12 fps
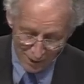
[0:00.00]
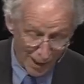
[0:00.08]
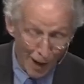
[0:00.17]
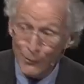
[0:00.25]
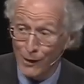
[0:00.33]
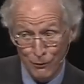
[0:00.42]
And I
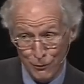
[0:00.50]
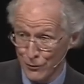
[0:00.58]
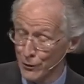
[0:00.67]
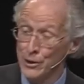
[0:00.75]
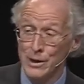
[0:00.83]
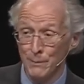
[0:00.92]
read
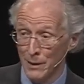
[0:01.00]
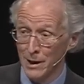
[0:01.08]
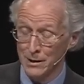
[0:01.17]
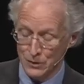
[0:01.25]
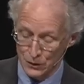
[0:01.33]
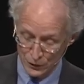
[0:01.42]
30
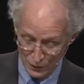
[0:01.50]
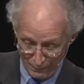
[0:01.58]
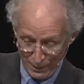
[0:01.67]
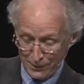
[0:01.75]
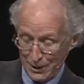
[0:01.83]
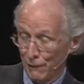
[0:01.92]
pages
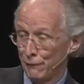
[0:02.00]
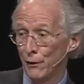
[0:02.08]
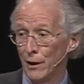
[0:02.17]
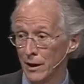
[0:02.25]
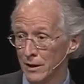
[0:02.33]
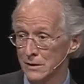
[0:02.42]
about that
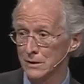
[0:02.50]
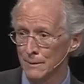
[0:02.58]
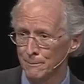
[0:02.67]
phrase.